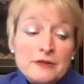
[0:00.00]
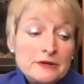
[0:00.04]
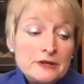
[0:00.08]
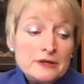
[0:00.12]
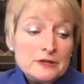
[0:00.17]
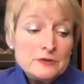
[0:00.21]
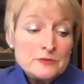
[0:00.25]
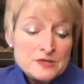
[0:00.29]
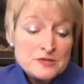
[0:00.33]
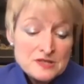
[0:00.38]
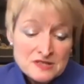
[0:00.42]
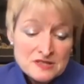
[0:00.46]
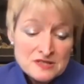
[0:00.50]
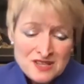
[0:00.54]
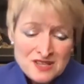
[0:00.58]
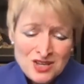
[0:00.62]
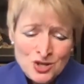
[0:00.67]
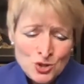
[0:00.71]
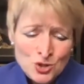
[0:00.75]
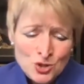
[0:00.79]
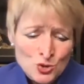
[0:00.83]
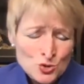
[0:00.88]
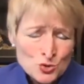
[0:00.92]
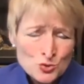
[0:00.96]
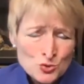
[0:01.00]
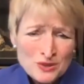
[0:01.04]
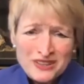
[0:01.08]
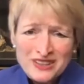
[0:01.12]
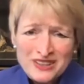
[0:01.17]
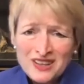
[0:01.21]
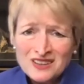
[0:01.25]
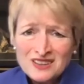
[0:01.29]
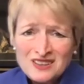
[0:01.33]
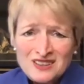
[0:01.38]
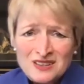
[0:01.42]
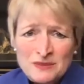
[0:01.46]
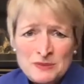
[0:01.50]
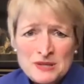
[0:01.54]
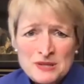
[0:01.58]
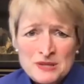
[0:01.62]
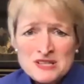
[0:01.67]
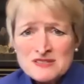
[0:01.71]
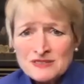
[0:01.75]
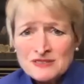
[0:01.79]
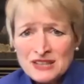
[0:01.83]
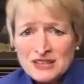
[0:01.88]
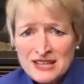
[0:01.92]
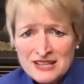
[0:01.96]
And there was this huge, really ugly
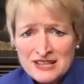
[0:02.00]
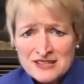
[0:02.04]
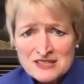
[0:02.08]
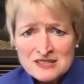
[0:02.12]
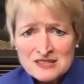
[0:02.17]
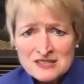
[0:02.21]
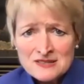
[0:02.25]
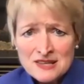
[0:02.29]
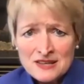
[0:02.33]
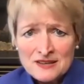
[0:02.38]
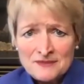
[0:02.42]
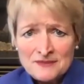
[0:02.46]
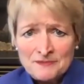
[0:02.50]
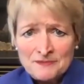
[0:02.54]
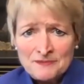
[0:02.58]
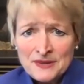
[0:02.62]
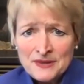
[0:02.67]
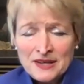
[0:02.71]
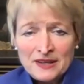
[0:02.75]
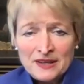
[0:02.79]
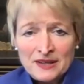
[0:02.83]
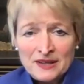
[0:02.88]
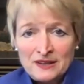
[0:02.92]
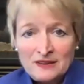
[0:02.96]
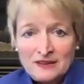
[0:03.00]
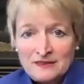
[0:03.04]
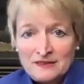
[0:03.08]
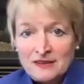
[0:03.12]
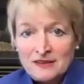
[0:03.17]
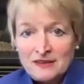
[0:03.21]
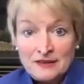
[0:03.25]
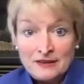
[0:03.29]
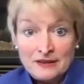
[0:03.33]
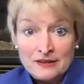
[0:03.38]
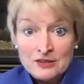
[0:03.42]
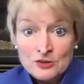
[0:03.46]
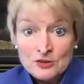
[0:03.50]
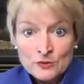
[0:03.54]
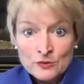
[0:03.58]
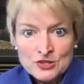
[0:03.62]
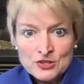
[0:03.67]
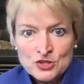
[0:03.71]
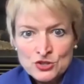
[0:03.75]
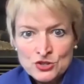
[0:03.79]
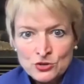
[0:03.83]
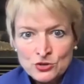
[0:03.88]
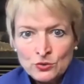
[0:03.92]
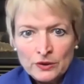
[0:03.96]
piece of glass that he didn't know what to
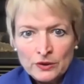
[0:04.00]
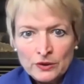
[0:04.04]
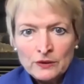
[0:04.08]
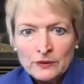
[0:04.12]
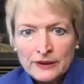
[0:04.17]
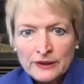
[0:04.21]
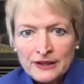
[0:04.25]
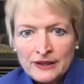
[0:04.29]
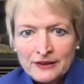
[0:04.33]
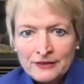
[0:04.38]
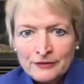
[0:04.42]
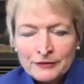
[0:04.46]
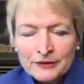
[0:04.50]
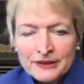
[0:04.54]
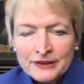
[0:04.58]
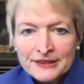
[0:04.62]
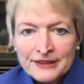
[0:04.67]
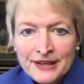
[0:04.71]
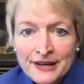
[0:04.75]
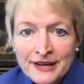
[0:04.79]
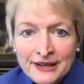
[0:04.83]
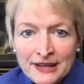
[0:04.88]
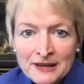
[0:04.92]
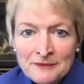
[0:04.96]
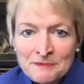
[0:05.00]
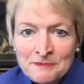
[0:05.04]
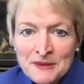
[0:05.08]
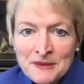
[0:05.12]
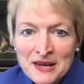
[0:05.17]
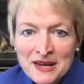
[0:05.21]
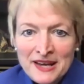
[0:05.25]
do. You know, he didn't really like it.